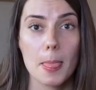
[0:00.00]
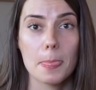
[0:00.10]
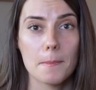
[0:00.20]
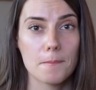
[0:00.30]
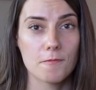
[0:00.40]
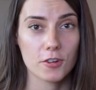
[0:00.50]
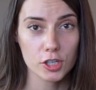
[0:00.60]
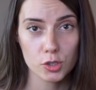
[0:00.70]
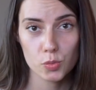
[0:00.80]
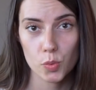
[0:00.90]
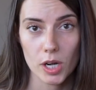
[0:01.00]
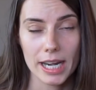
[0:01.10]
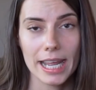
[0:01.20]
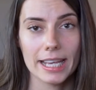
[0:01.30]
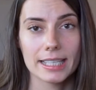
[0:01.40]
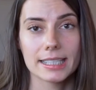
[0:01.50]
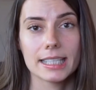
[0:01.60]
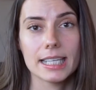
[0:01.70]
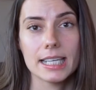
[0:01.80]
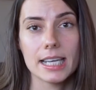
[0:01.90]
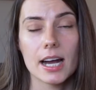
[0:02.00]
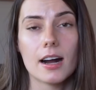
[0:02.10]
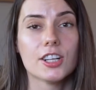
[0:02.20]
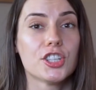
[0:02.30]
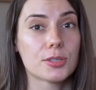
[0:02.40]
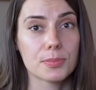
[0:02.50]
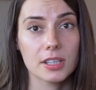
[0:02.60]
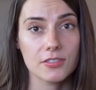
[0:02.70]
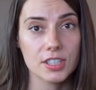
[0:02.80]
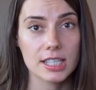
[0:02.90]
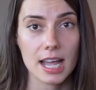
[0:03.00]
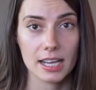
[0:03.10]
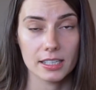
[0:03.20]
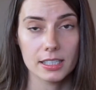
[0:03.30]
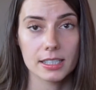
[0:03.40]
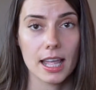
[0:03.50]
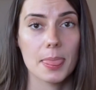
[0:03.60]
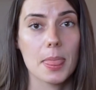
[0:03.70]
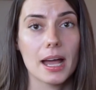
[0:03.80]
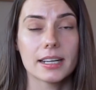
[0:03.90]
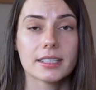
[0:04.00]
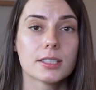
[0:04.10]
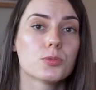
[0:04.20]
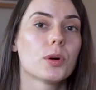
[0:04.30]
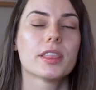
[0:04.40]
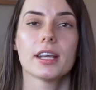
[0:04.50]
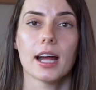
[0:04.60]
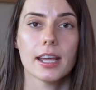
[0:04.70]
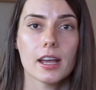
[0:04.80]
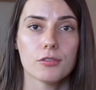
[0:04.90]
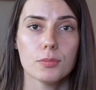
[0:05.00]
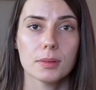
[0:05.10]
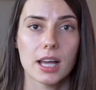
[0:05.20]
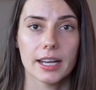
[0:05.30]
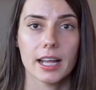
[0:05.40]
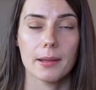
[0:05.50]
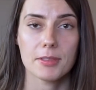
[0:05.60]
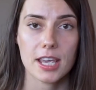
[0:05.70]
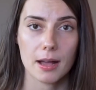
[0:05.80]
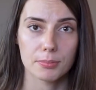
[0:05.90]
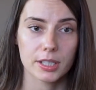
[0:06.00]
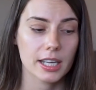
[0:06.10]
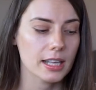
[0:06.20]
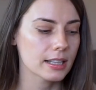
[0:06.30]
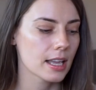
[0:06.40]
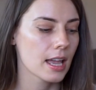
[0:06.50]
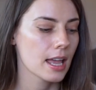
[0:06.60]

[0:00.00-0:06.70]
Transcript: The first one is the adjustment of status, and that is one that I have applied. I'm the applicant.